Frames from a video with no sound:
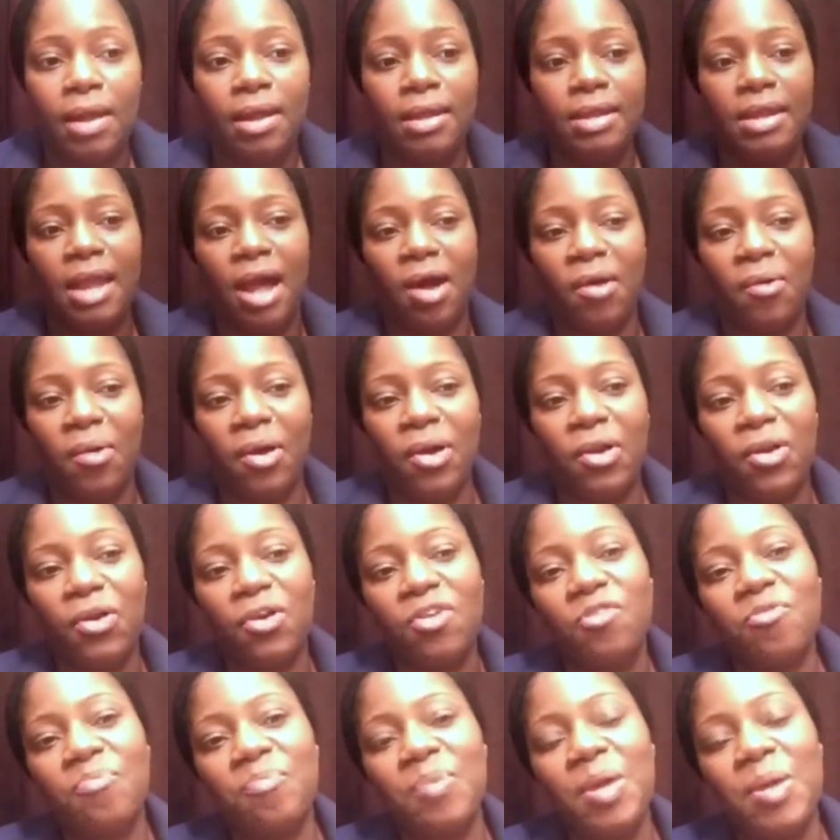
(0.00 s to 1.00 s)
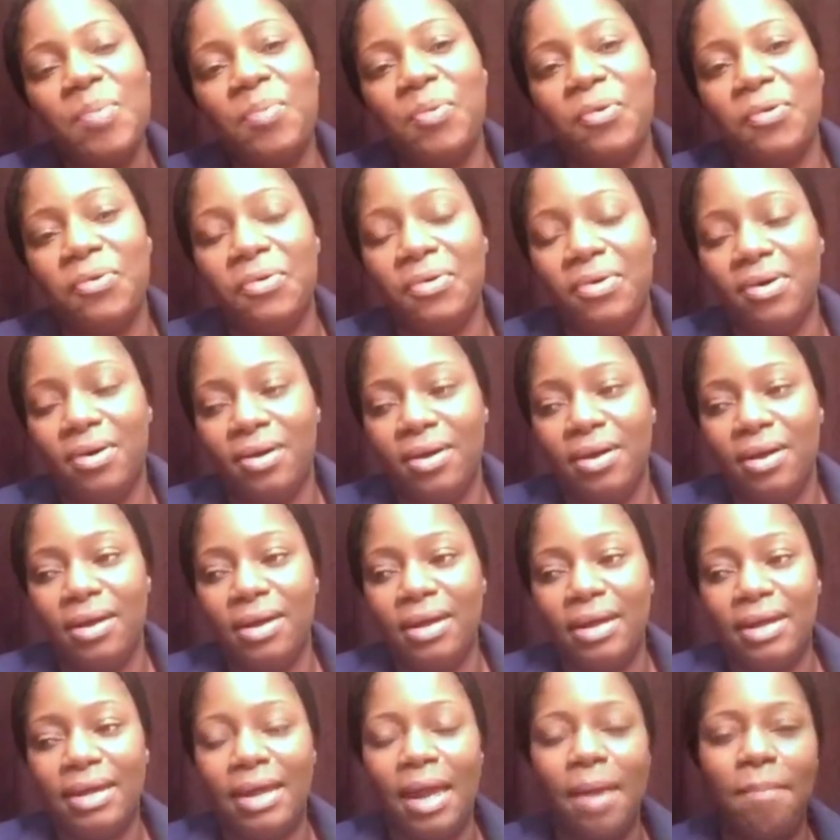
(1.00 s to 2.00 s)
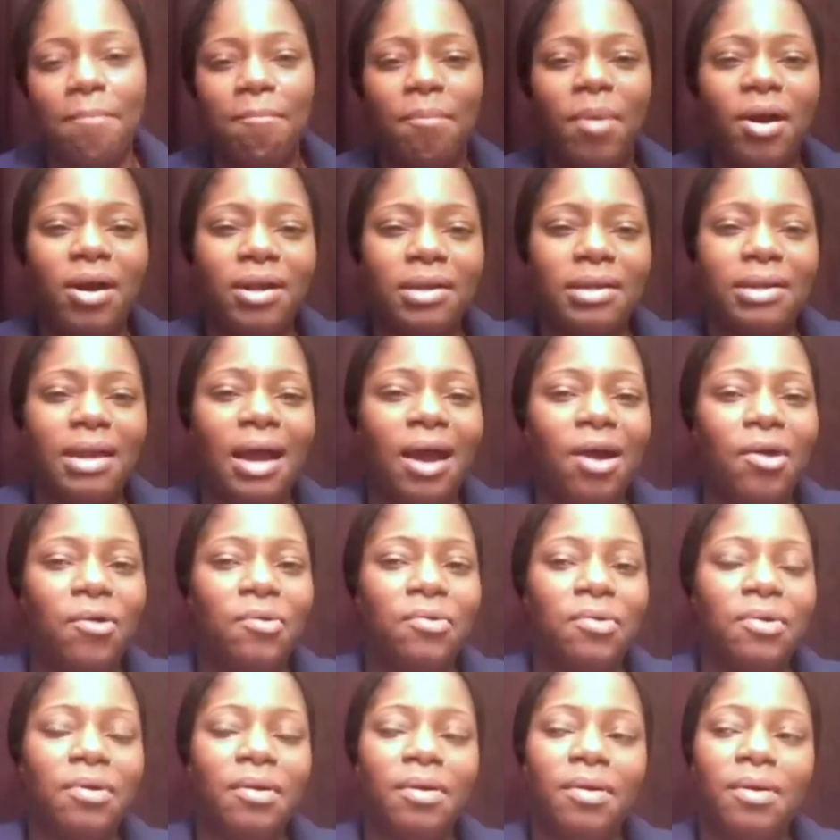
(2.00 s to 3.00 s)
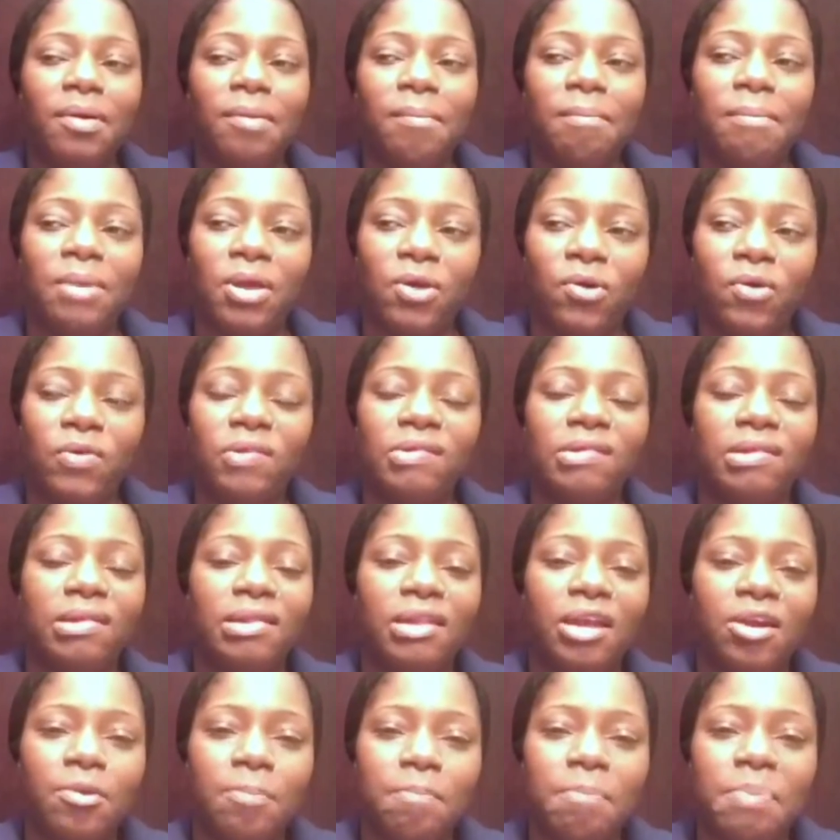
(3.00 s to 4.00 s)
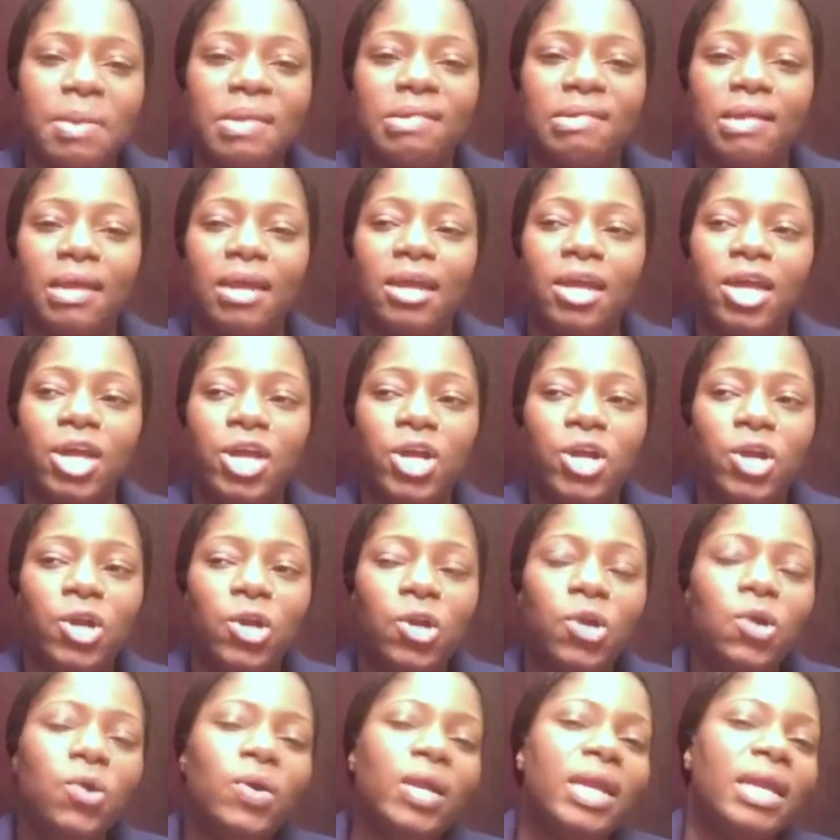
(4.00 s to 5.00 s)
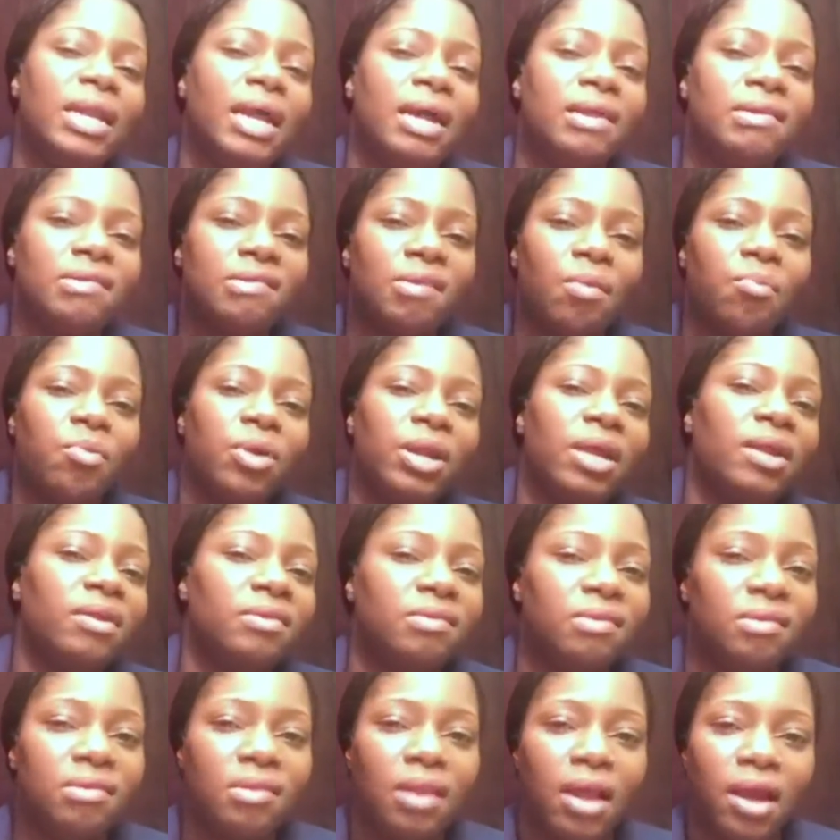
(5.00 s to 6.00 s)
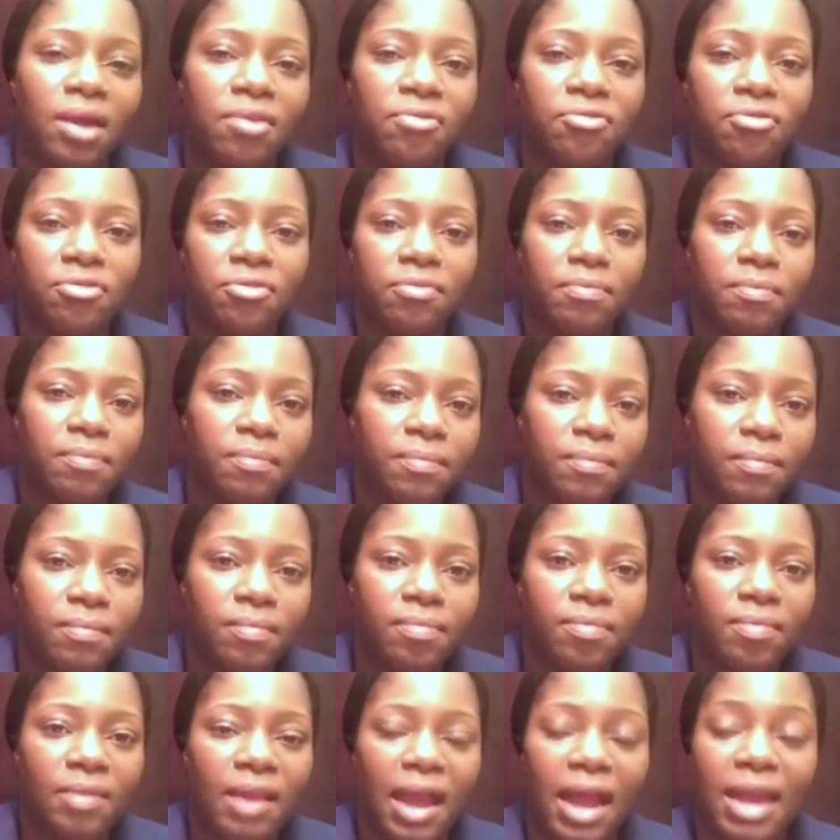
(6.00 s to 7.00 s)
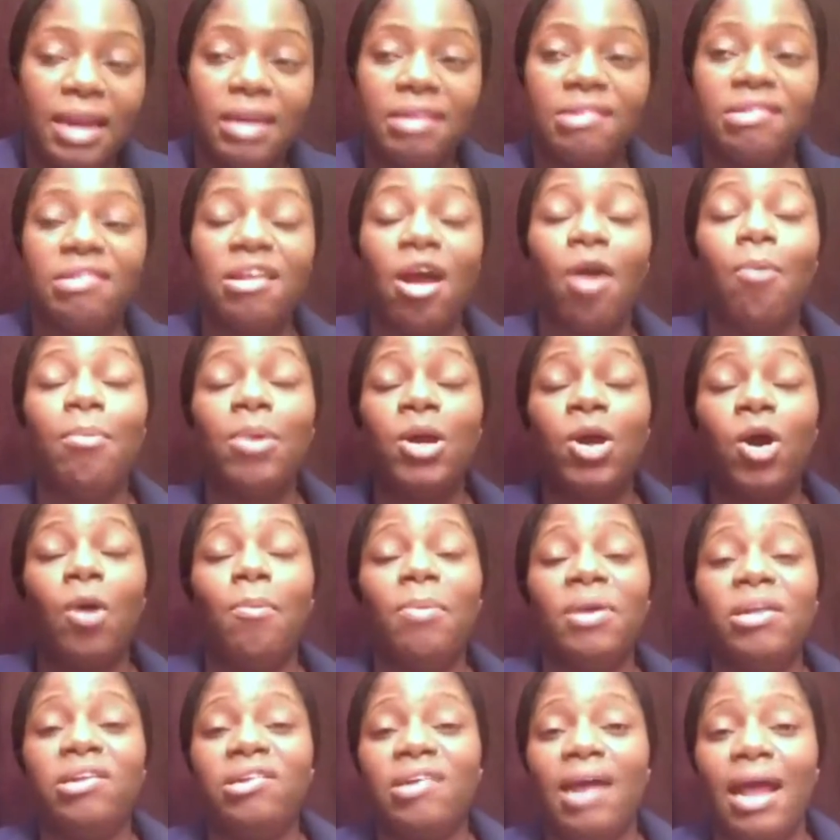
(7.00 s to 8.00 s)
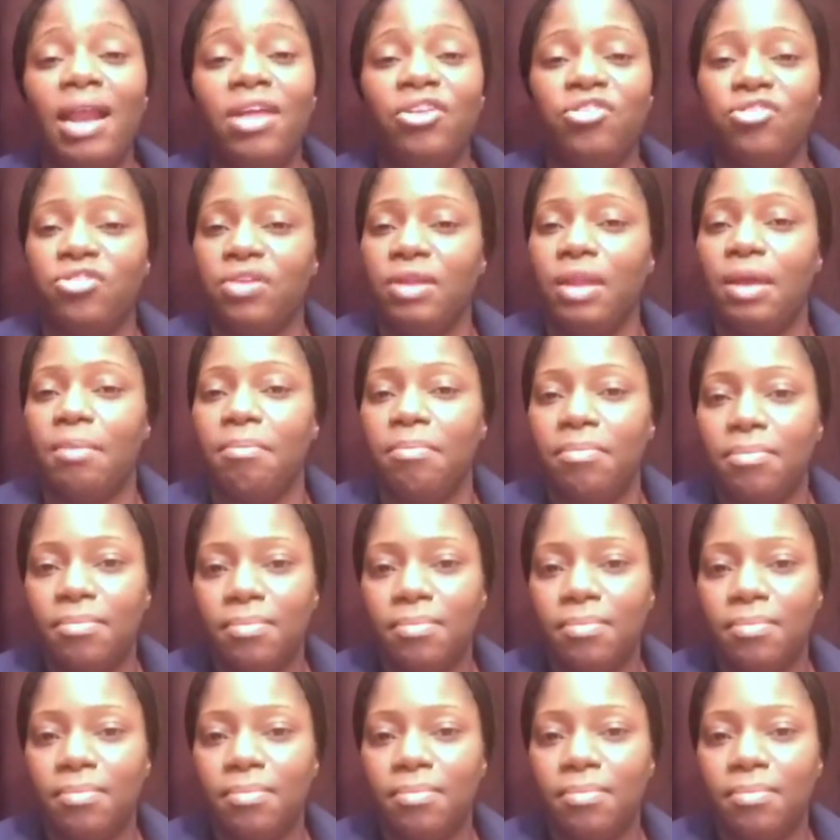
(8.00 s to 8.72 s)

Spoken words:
Now, a lot of people get bogged down because they're busy looking at someone else's life, and it's now become a challenge to them.